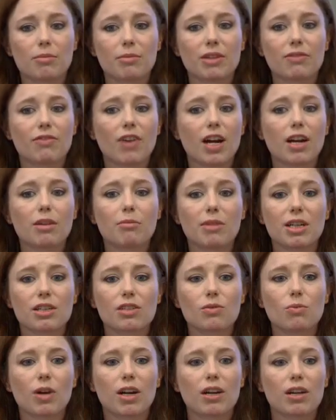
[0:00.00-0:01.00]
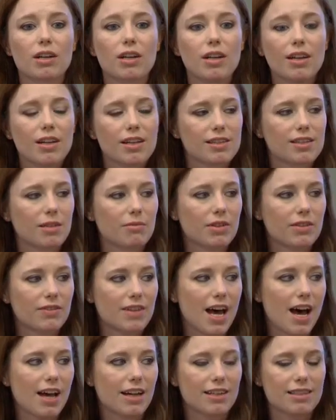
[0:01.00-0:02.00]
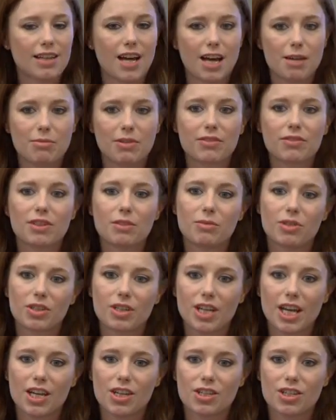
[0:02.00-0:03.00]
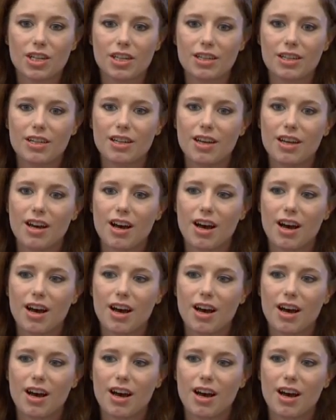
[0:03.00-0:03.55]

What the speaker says: environments where some of that type of communication